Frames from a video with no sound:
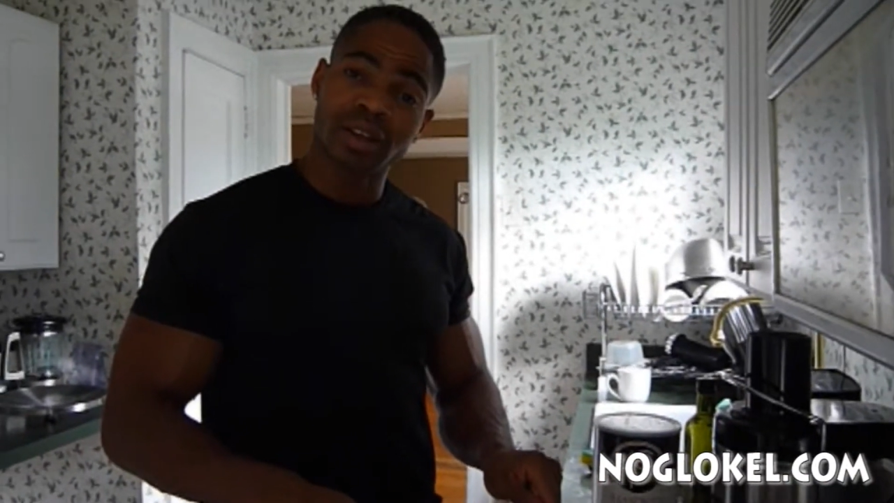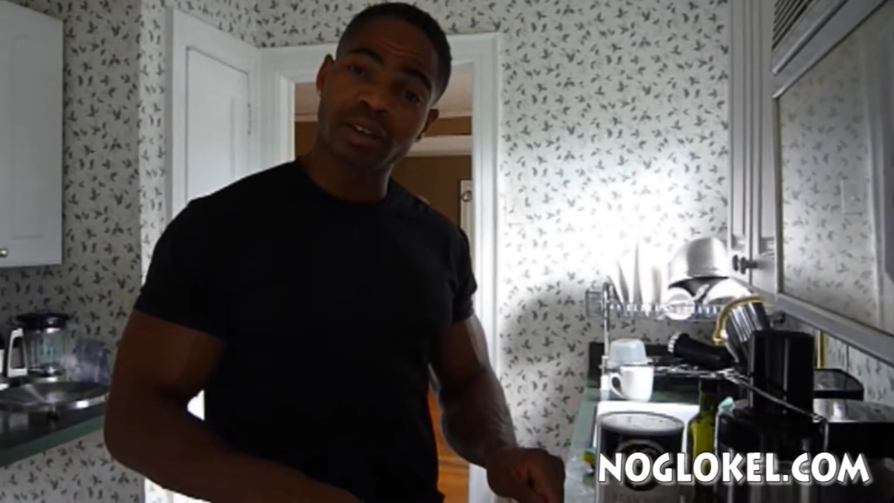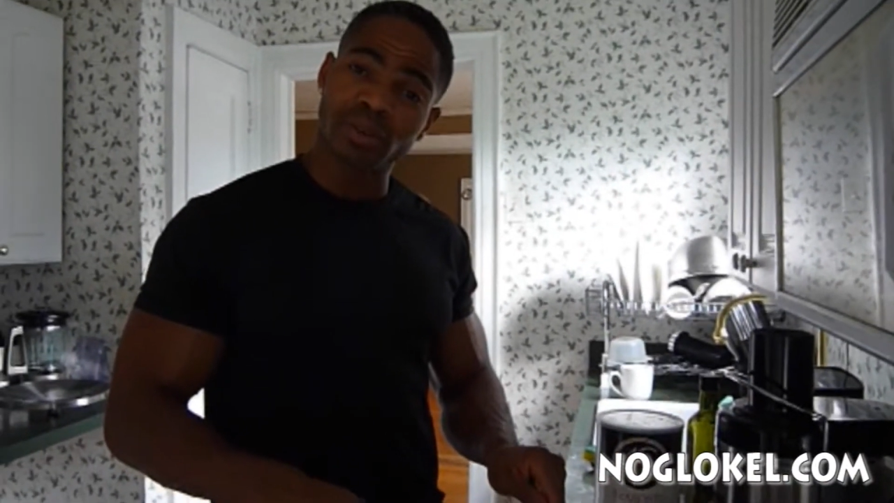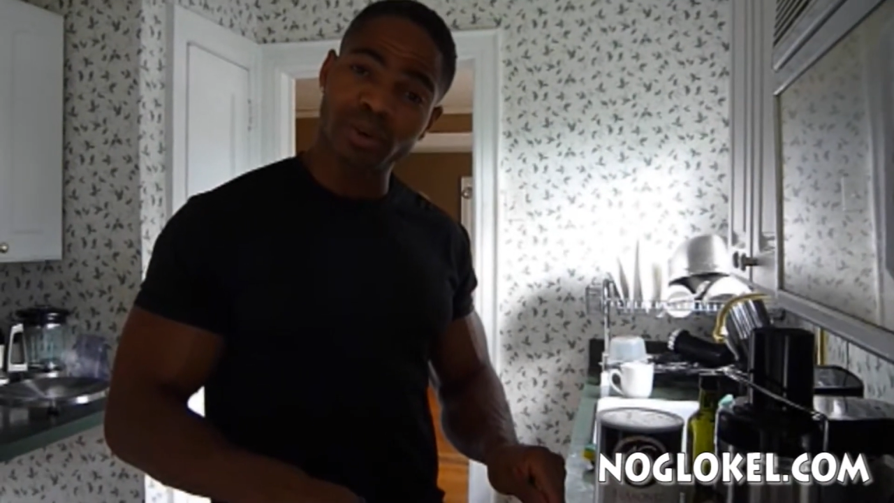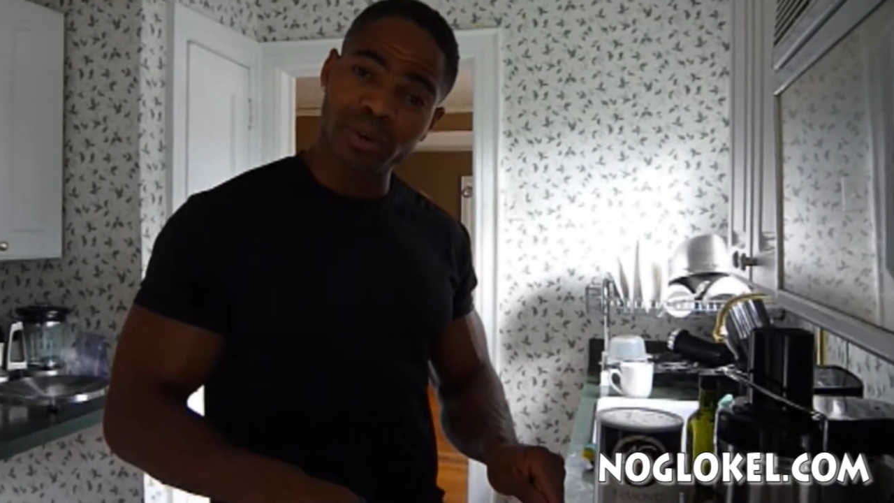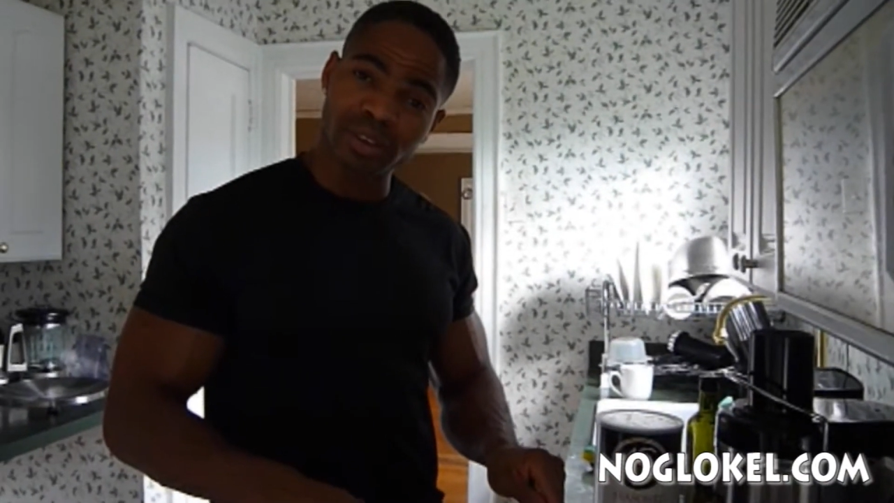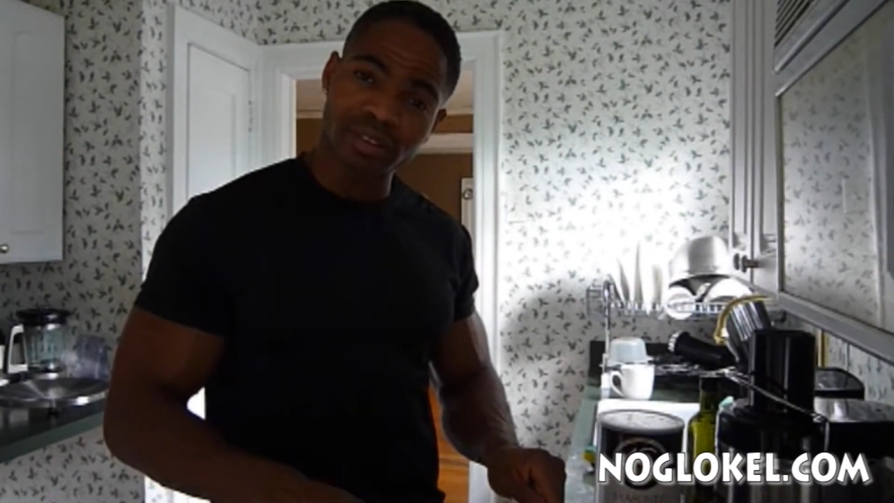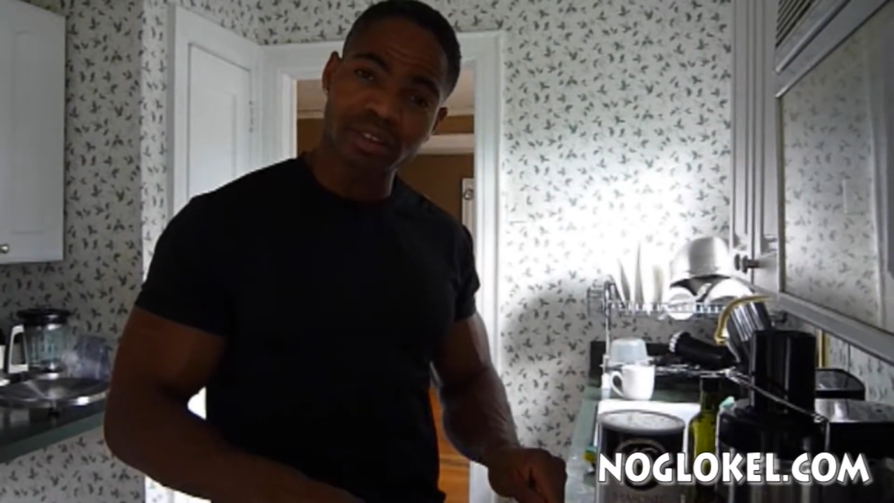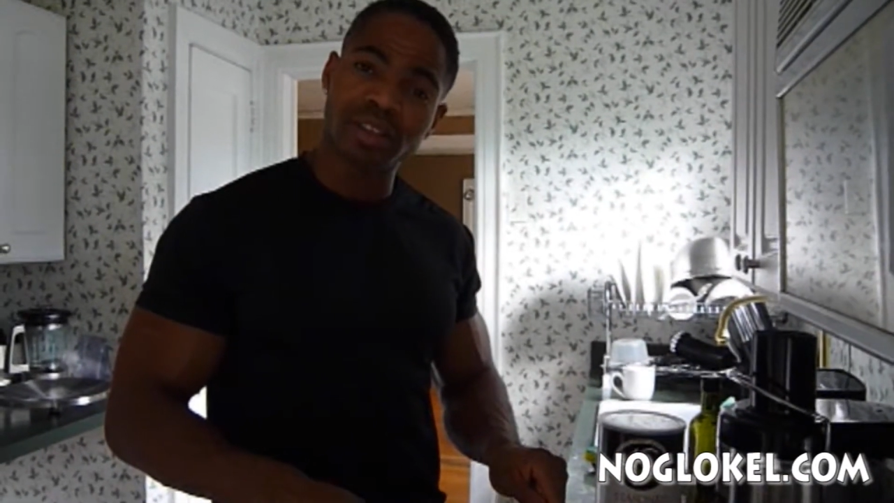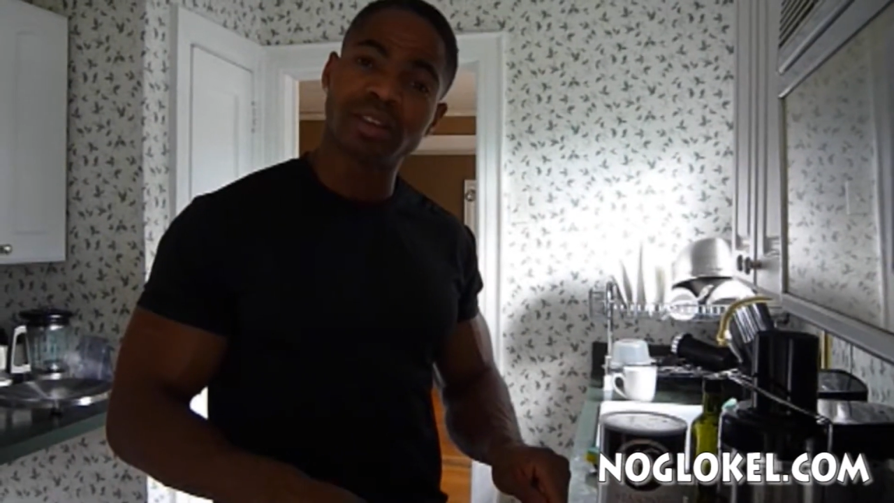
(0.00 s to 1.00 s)
Of course,
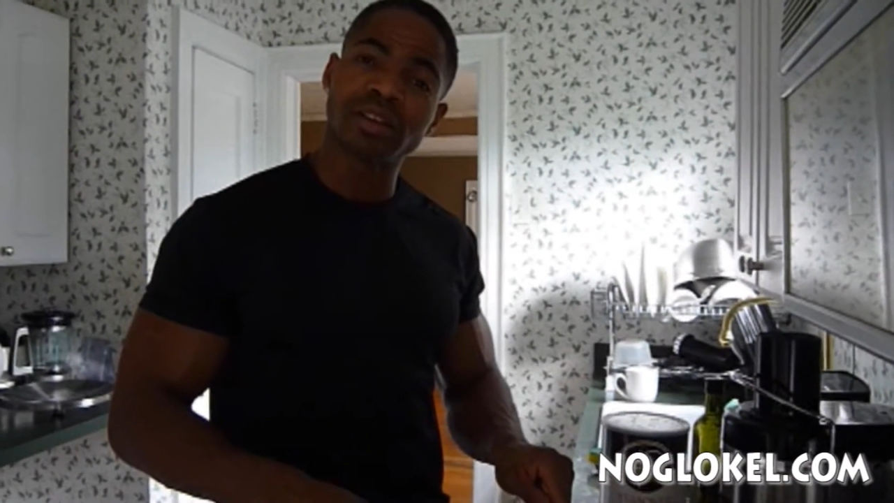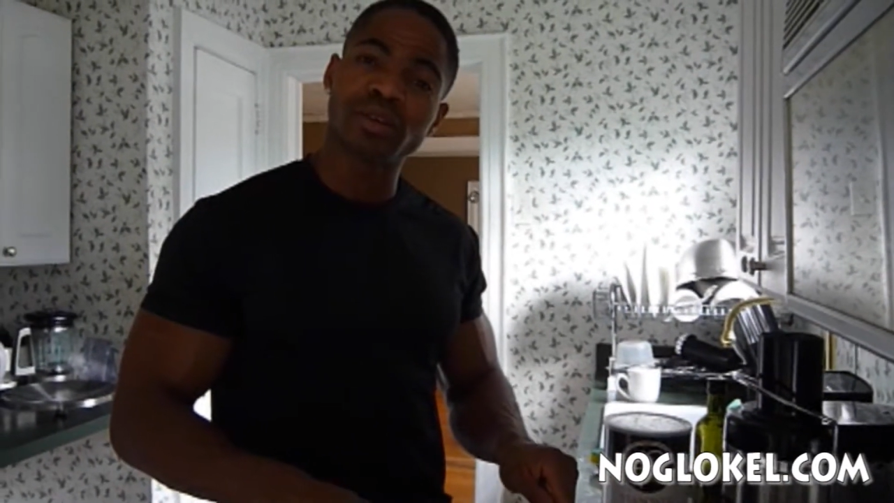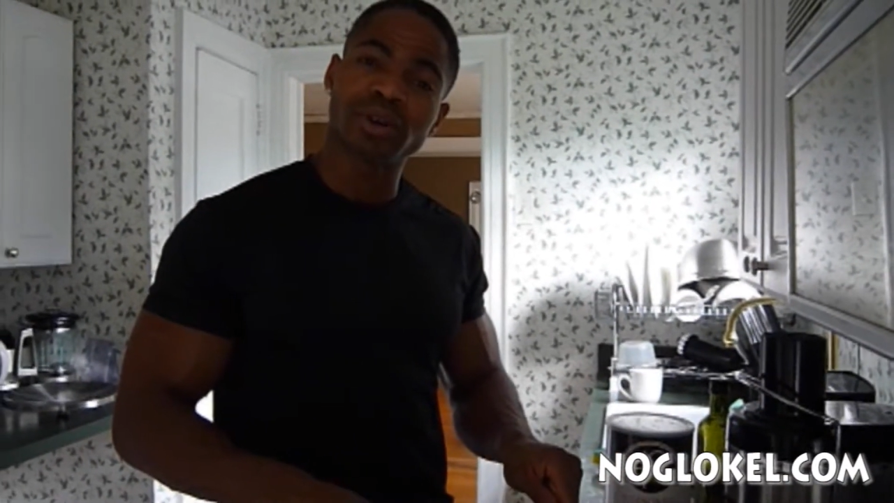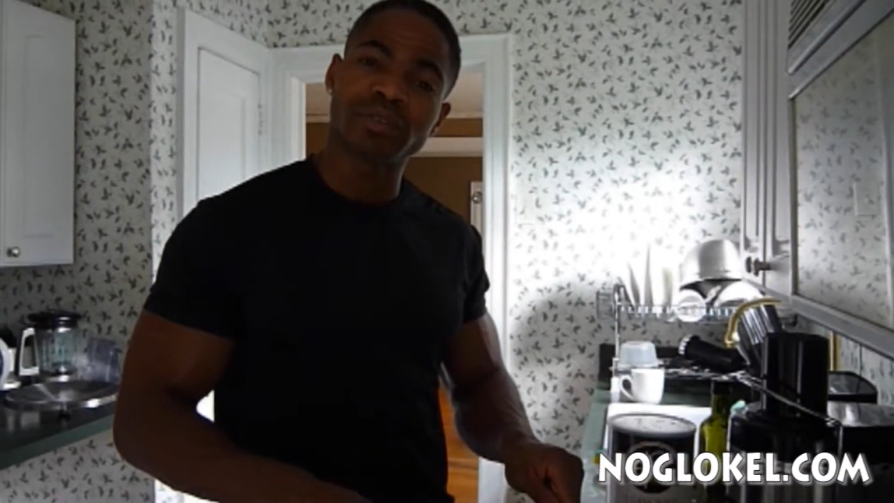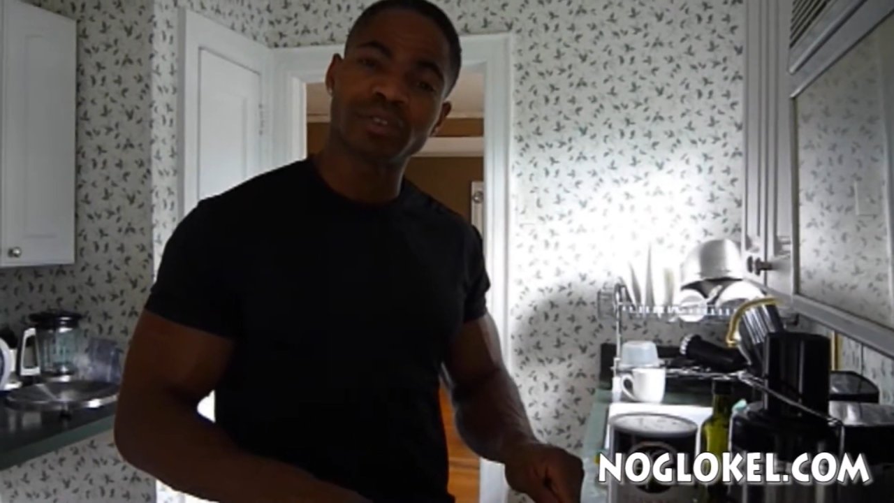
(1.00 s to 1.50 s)
the interior of